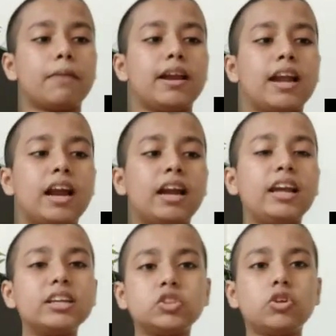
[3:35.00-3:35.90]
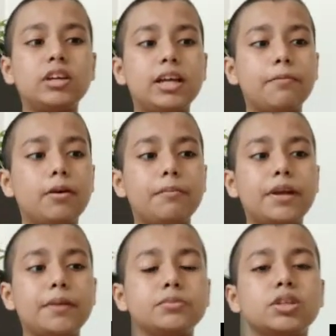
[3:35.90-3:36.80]
By learning historical
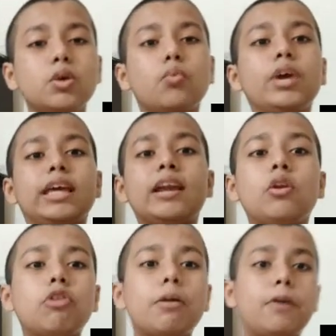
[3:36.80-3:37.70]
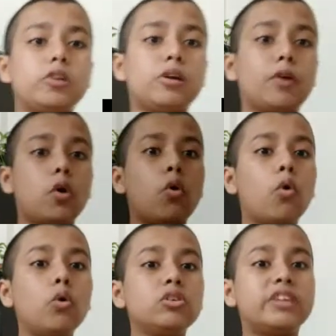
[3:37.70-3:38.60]
problems, we can know about our
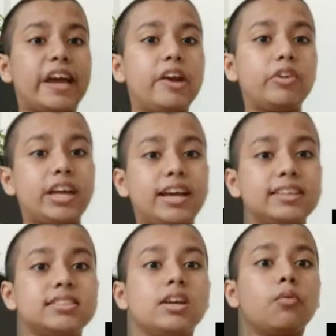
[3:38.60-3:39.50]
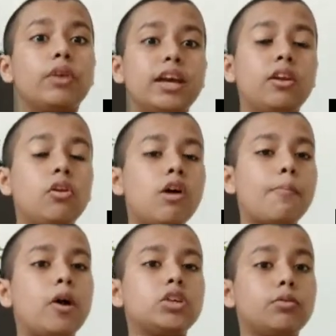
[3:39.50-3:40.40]
old heritage, we can know
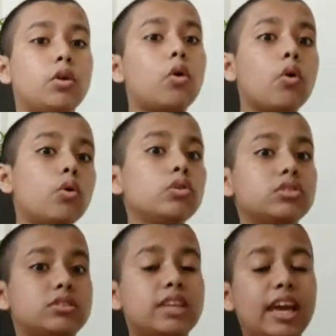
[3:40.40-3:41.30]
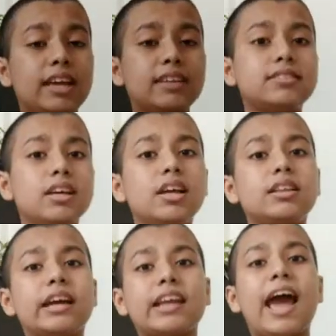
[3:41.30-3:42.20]
about our old things
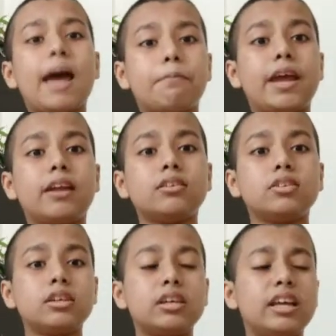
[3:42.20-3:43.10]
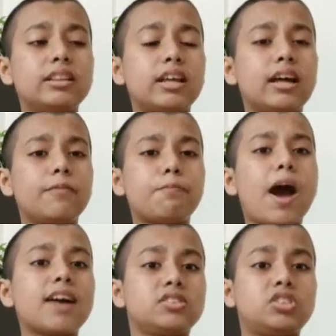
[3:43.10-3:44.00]
that happened in the
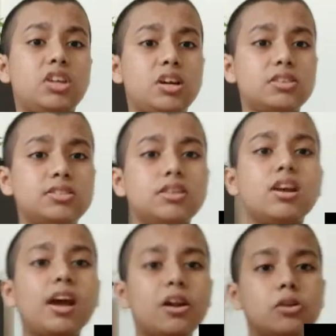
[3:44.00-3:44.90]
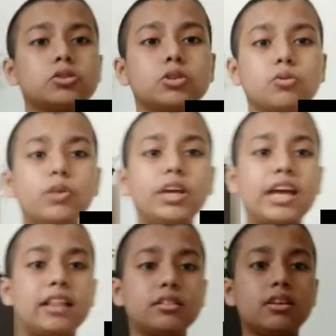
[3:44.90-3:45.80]
past years. And also we
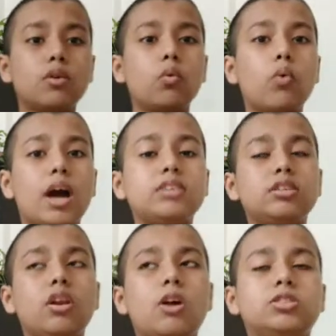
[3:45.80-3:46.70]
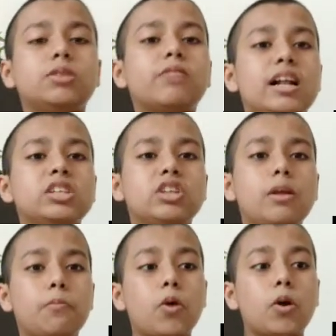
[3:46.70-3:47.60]
can watch lots of
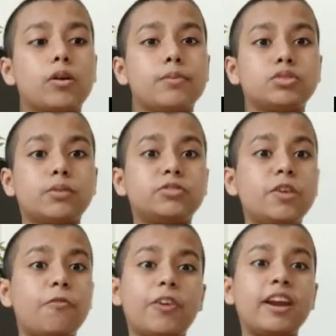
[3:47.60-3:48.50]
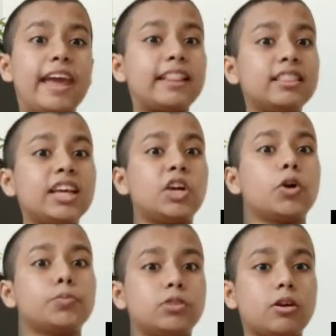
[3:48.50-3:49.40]
cultural programs of different ethnic
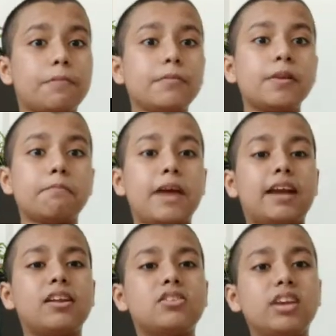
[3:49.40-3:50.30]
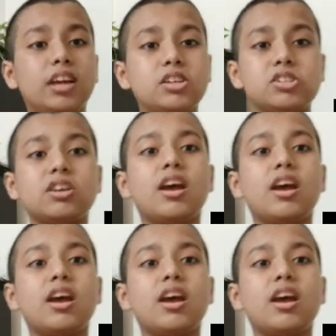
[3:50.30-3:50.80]
groups of Bangladesh